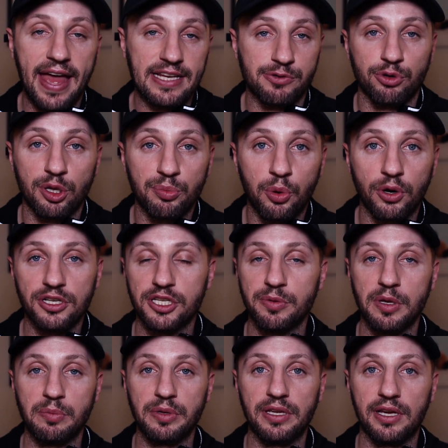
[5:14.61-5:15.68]
that's really important to
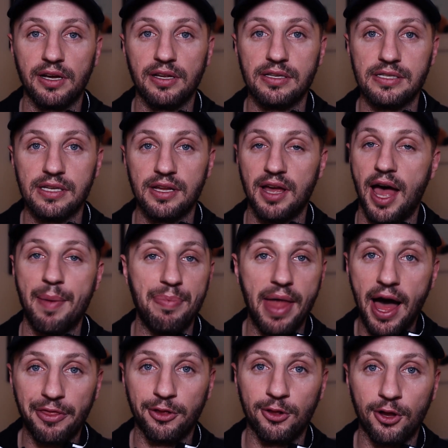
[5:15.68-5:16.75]
me because I'm
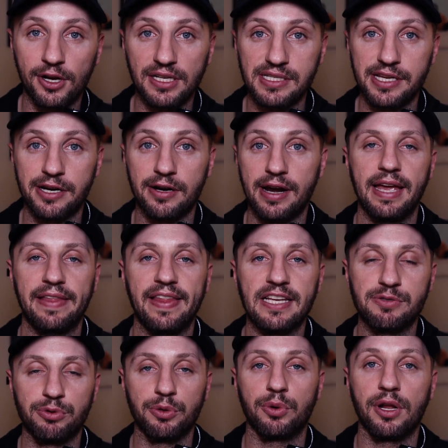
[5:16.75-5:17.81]
not the longest hitter. And
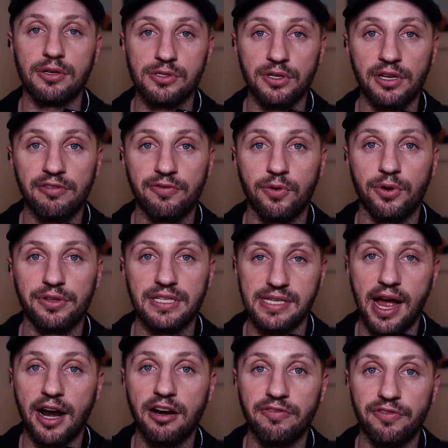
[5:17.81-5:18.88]
that's really what I was looking for in this
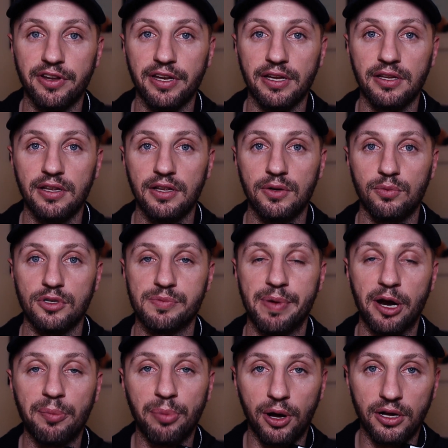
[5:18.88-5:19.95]
iron fitting, was
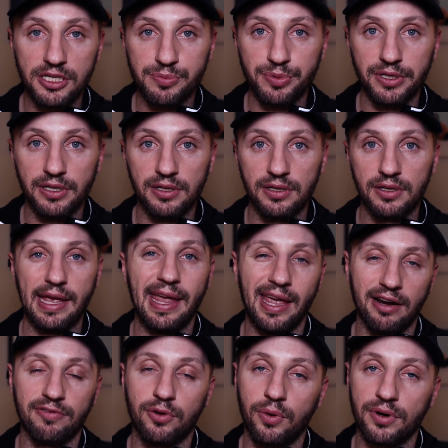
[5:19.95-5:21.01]
better ball speed.
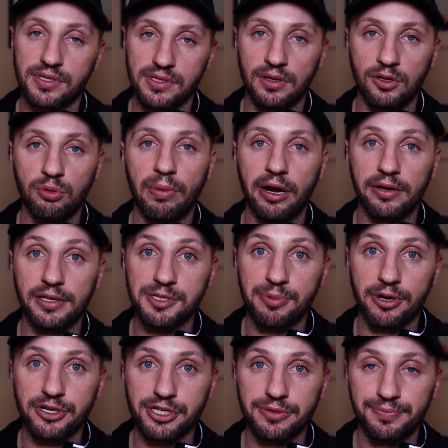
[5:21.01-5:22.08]
And of course, a little better
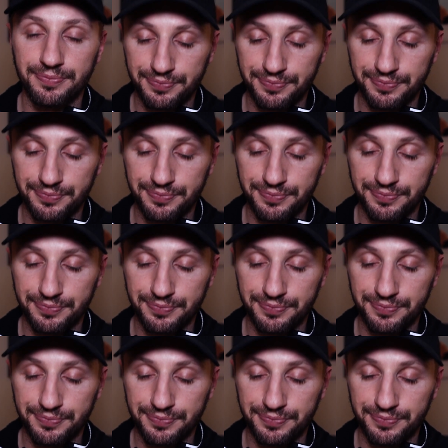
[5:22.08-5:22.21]
dispersion.